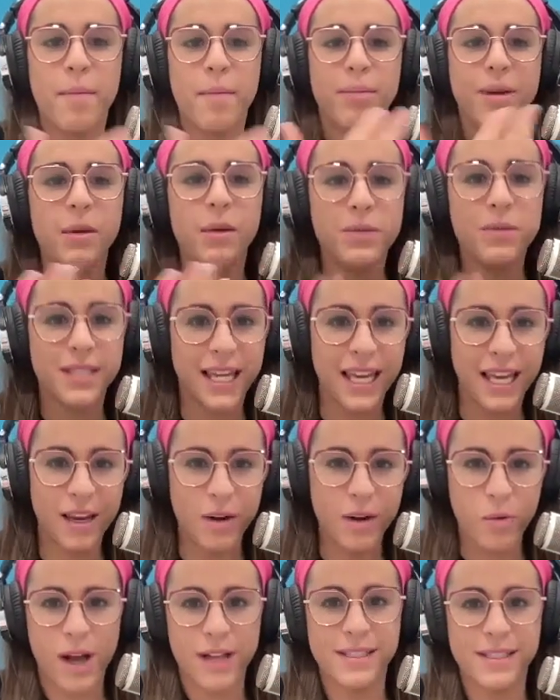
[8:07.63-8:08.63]
But he was a
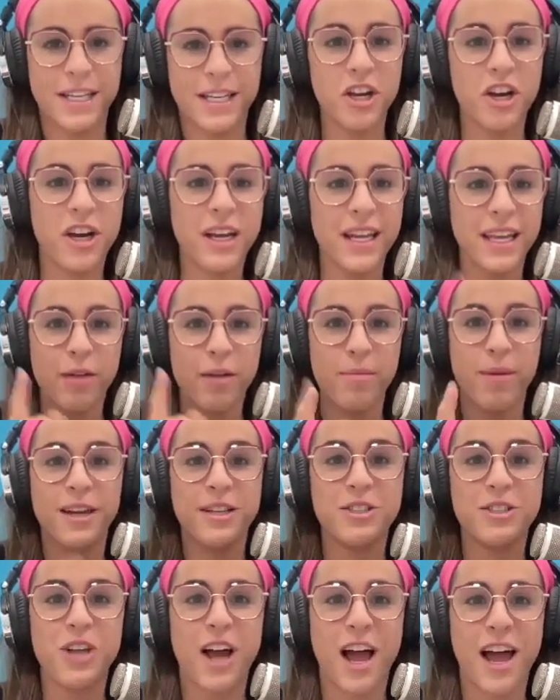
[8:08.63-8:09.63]
kid once, and you're going to hear about
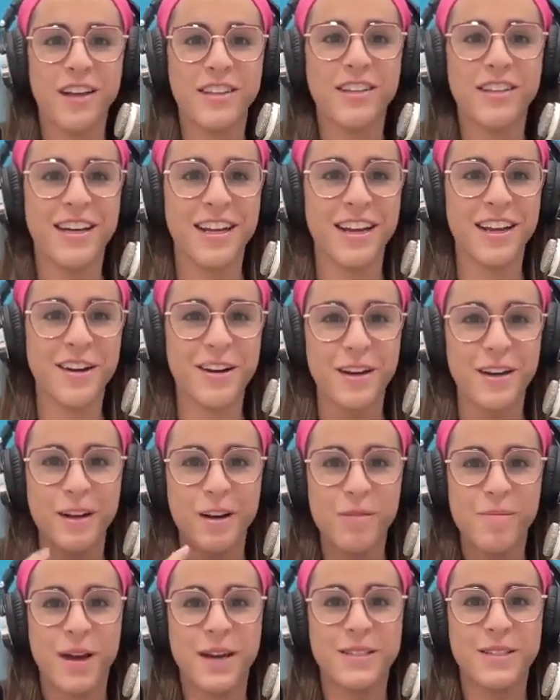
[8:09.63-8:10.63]
his childhood, and you're going to
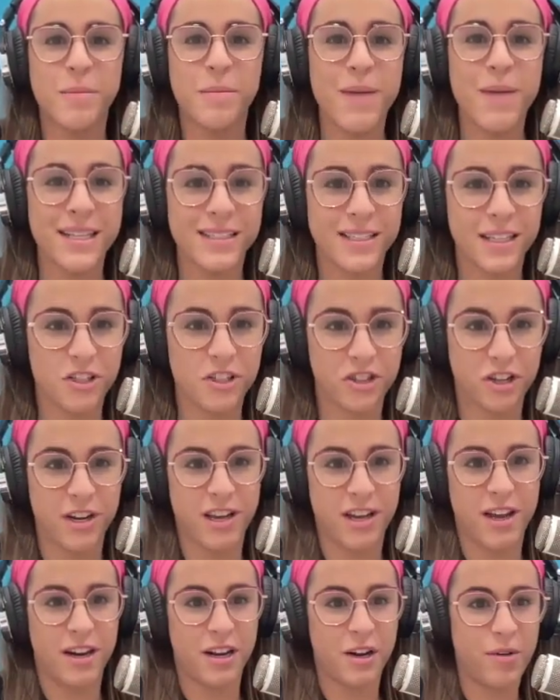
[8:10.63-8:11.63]
hear about his amazing
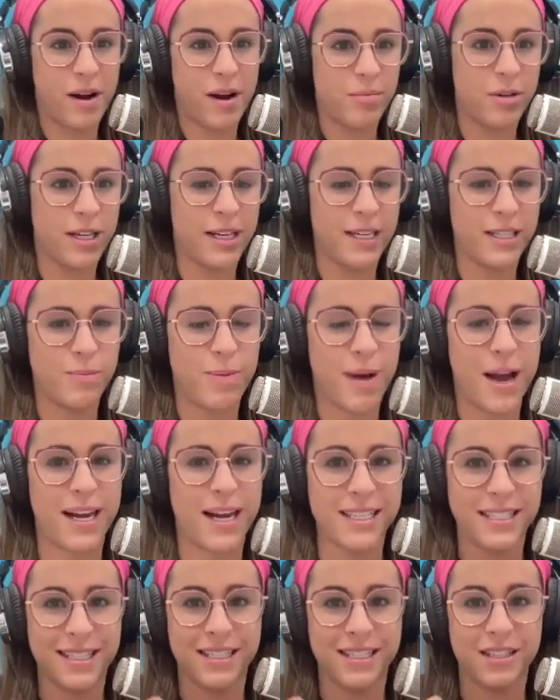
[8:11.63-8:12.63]
journey on Incredible Kids
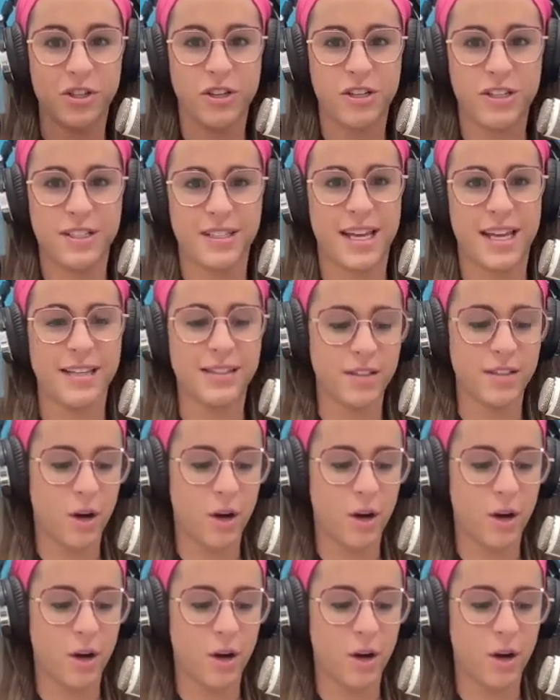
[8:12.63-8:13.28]
podcast this Thursday.